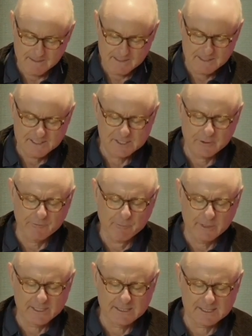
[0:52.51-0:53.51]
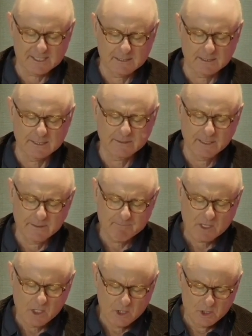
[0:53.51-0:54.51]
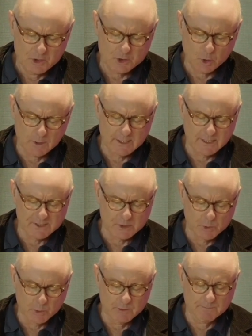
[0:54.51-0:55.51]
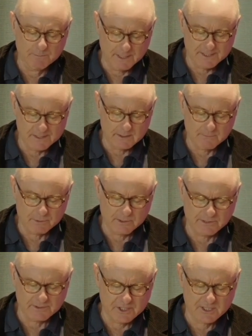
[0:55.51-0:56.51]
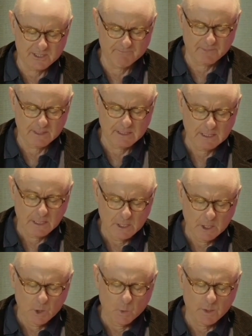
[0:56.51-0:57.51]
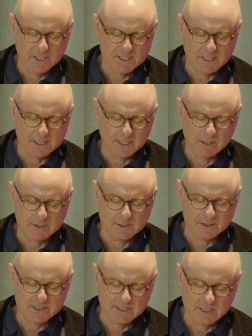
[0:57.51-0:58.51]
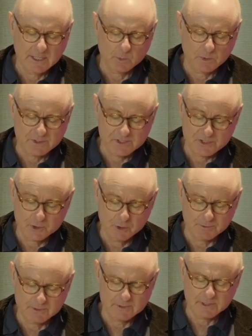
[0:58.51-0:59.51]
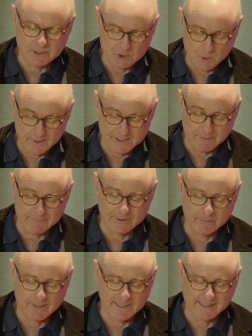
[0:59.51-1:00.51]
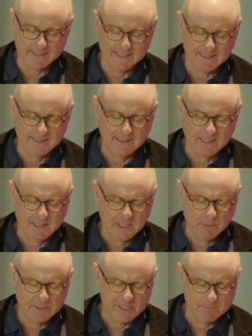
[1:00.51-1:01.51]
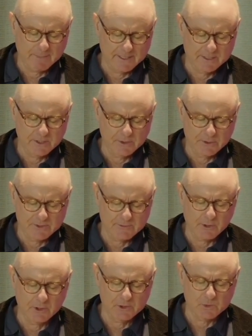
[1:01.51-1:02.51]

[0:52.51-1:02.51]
Self-mocking aside, surely it's a good basic approach. What is intelligent and what is stupid is always up for debate, but it's better to use those